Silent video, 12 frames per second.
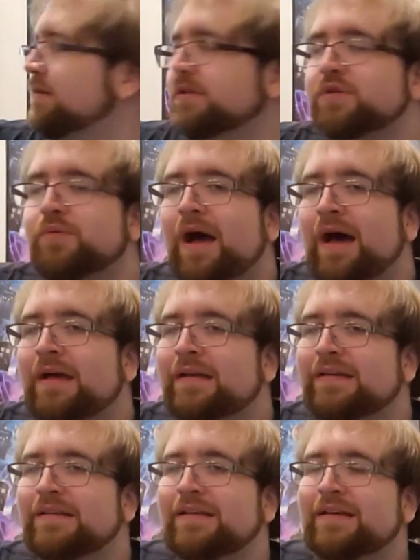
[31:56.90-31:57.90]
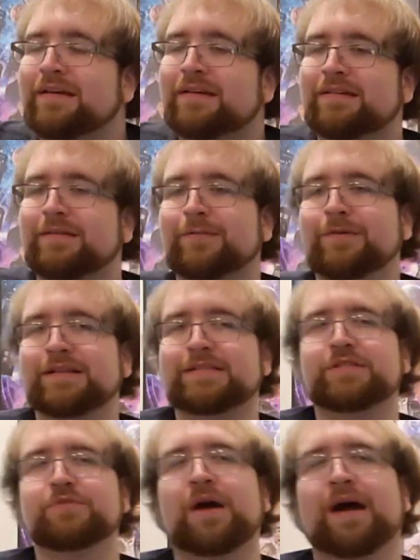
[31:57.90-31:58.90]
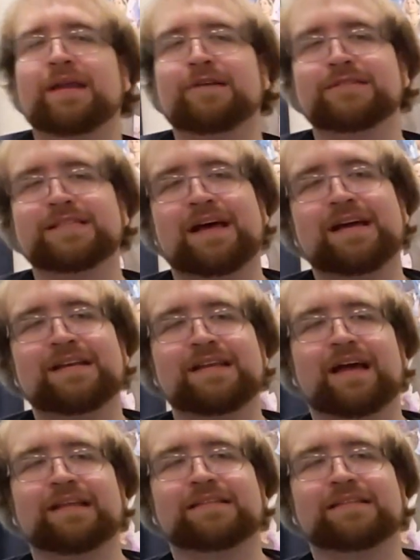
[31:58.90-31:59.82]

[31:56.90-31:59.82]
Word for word: a little too hot. Uh, when it's too hot outside,